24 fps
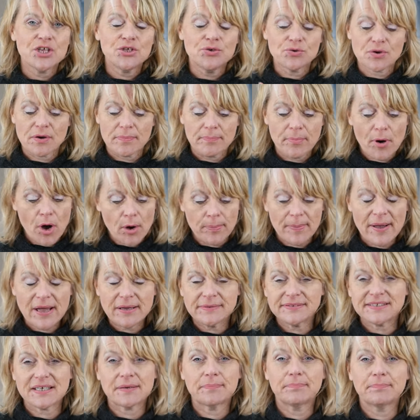you can pop
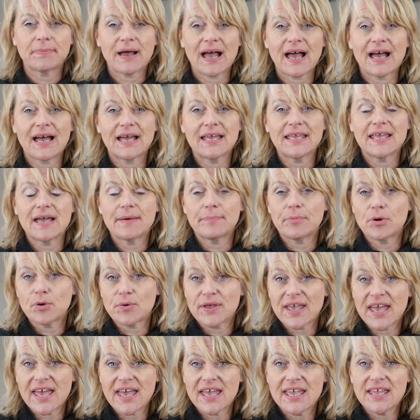out and buy a
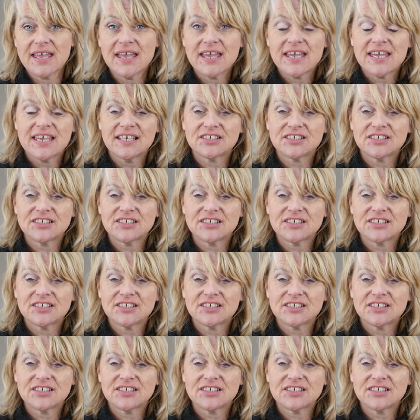bouquet.